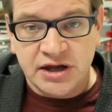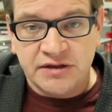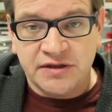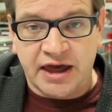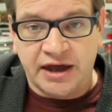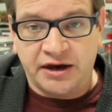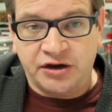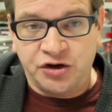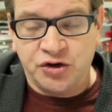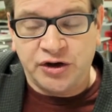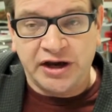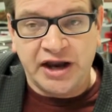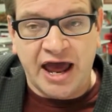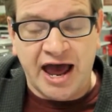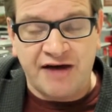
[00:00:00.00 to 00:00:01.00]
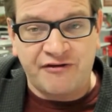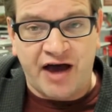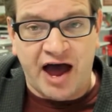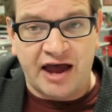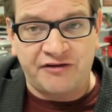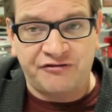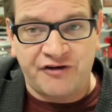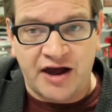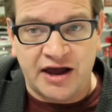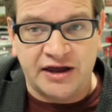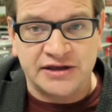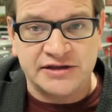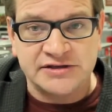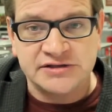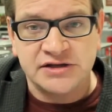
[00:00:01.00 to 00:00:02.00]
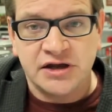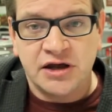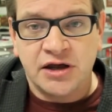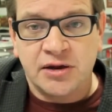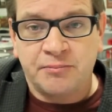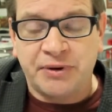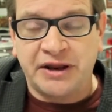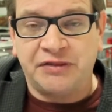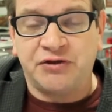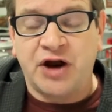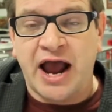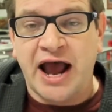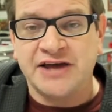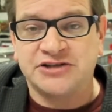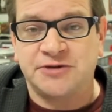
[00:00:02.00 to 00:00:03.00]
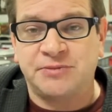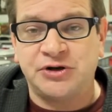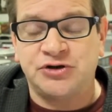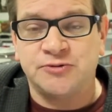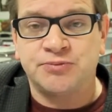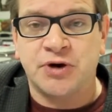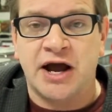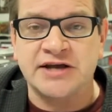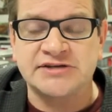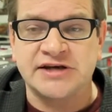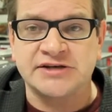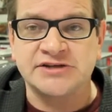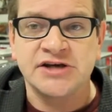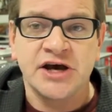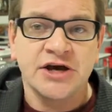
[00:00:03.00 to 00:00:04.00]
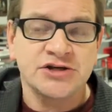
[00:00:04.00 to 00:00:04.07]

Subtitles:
That you can have high fines, but there has to be due process.